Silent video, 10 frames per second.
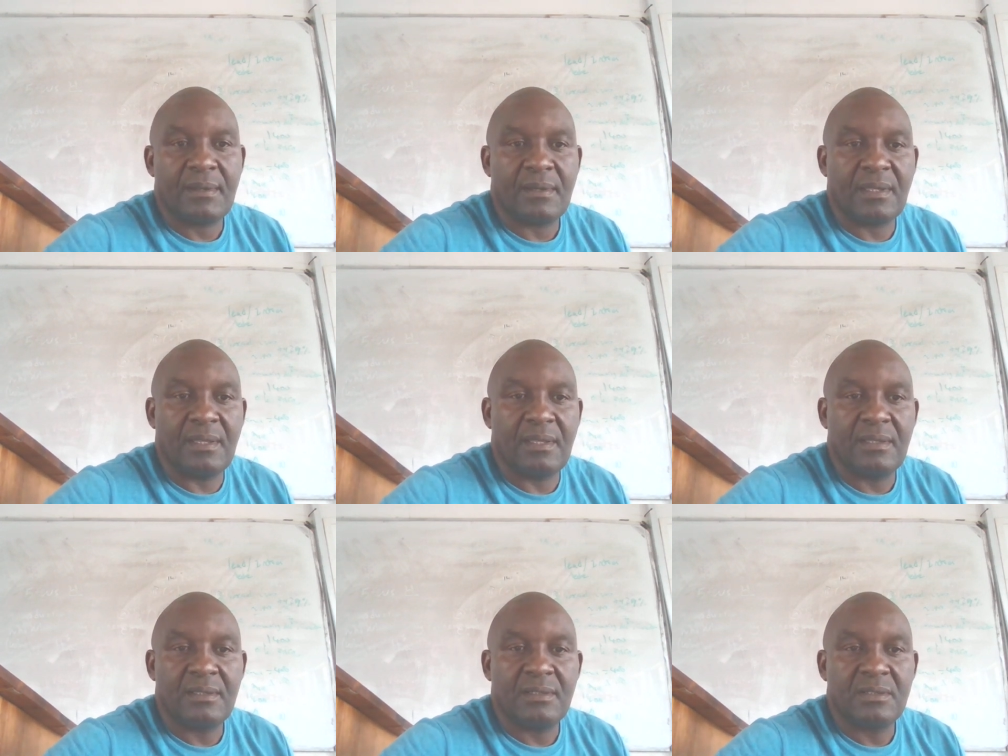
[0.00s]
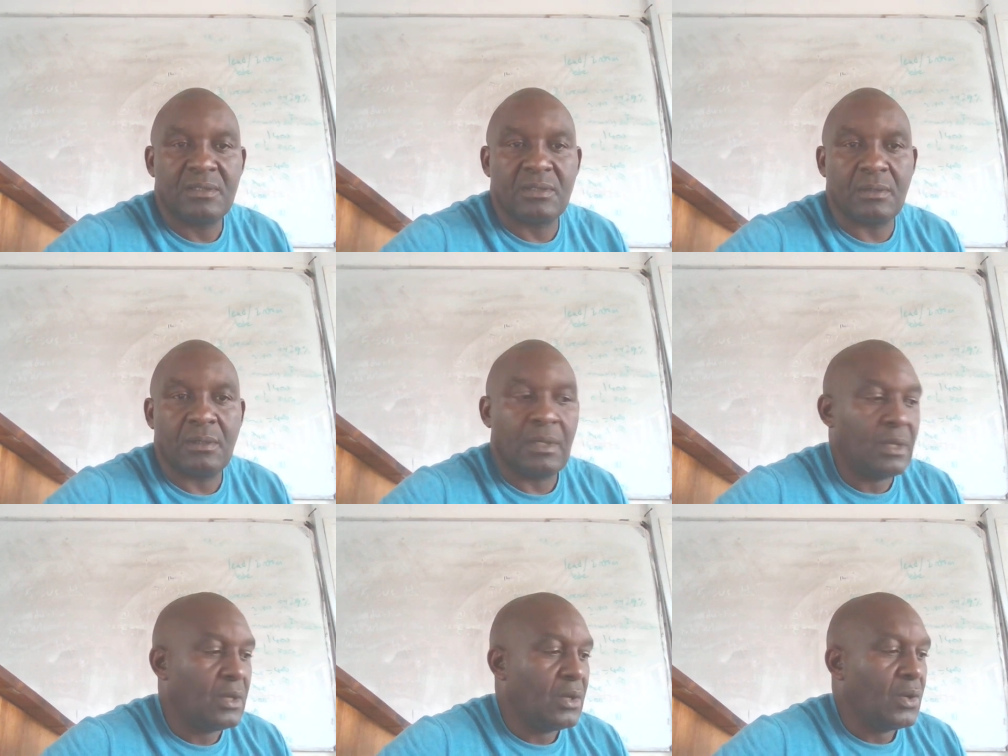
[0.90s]
Okay. So
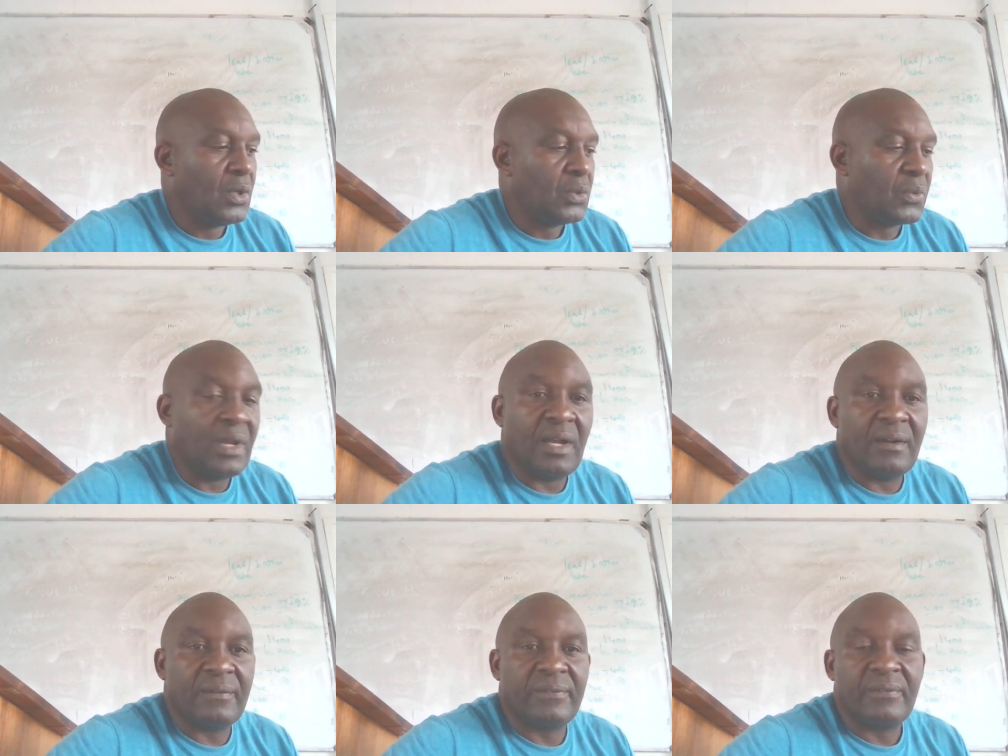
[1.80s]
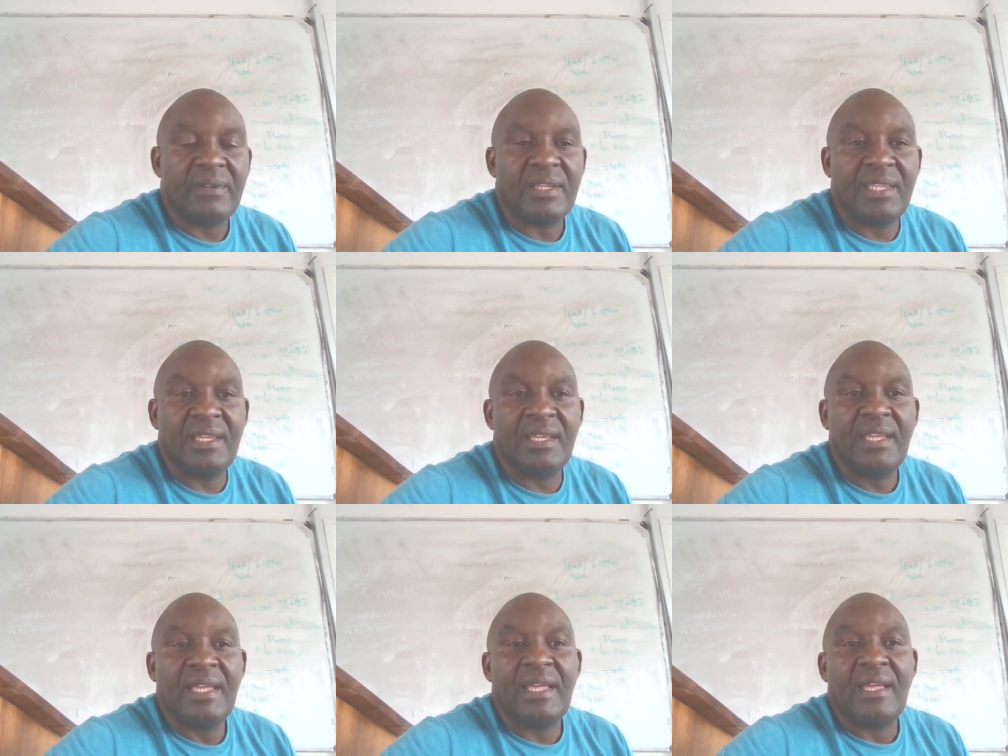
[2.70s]
we have
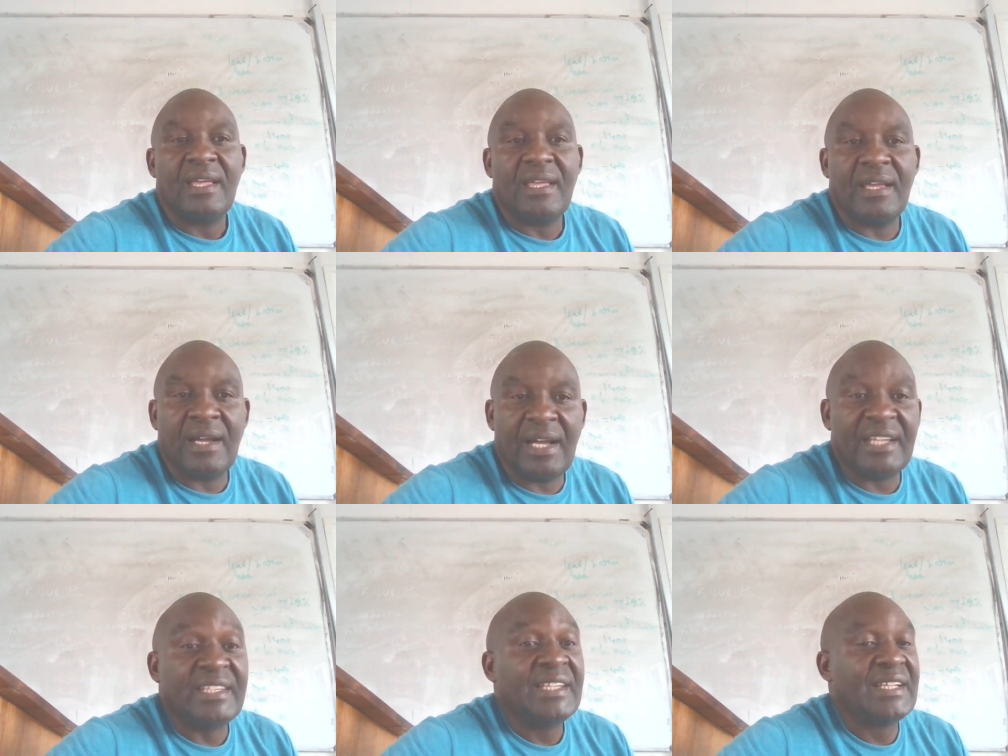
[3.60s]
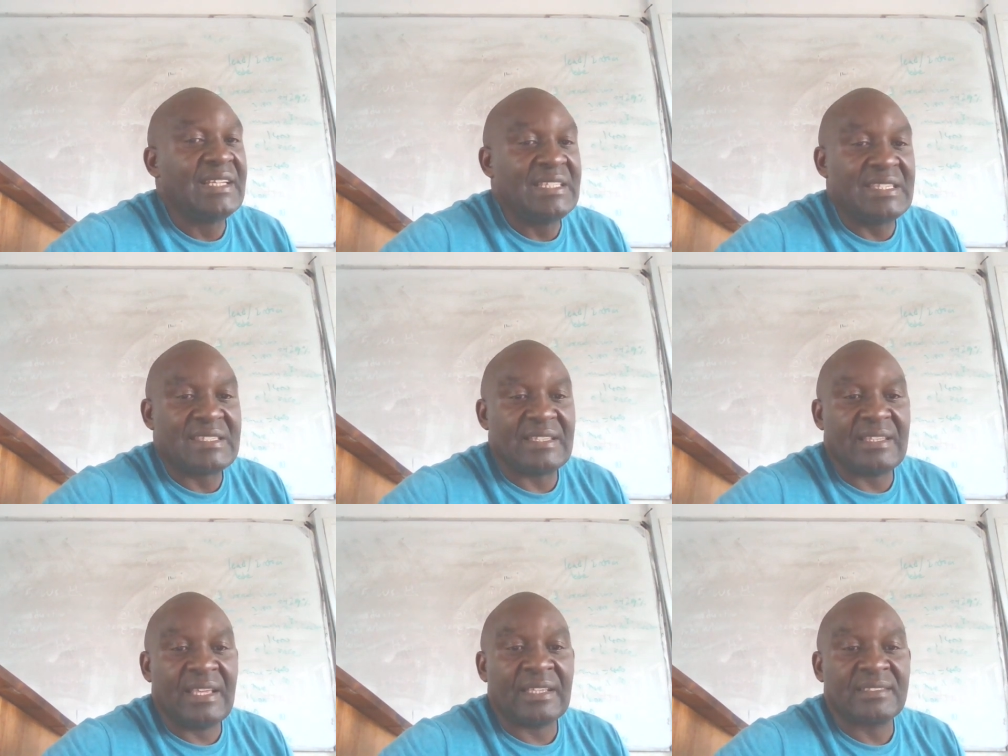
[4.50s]
here a hard leads.
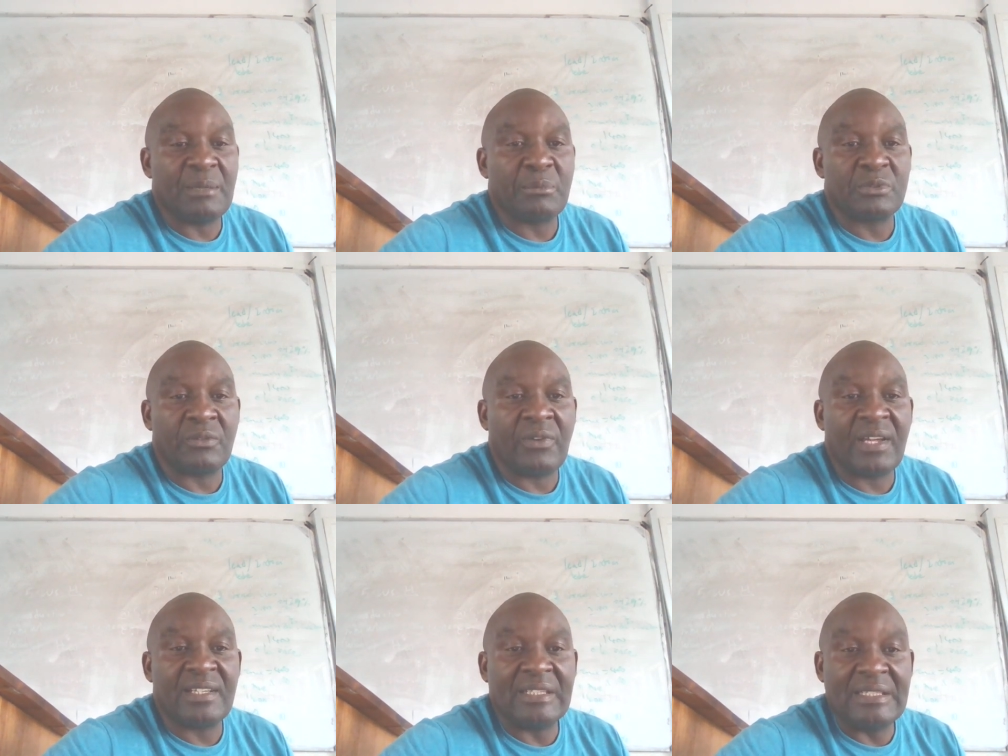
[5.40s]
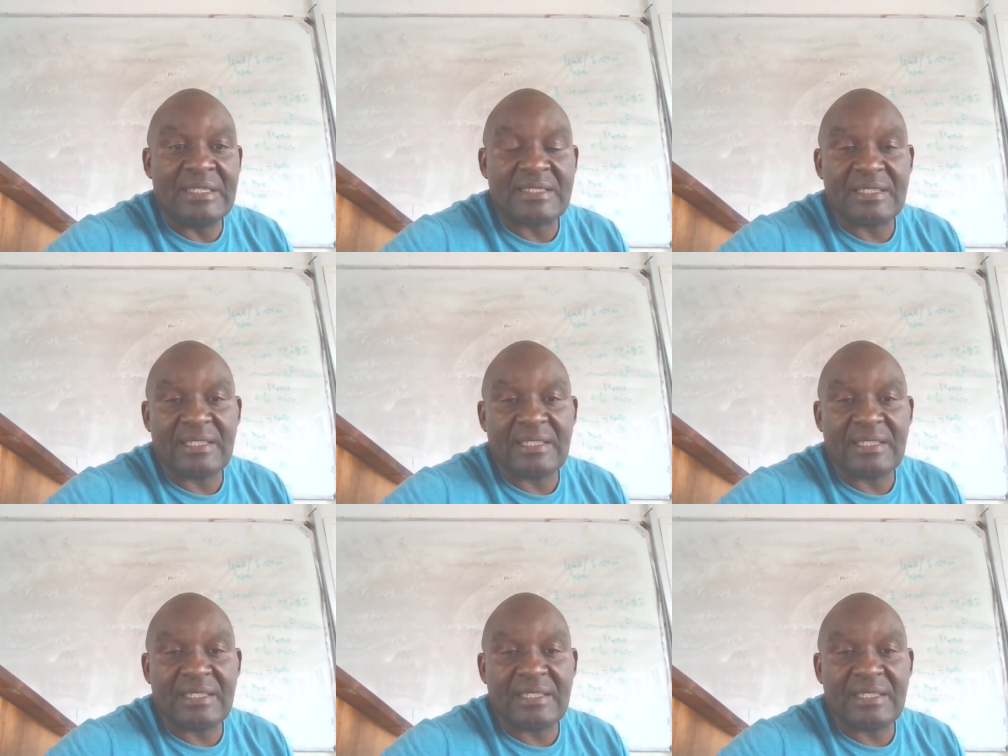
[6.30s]
There are examples of hard leads.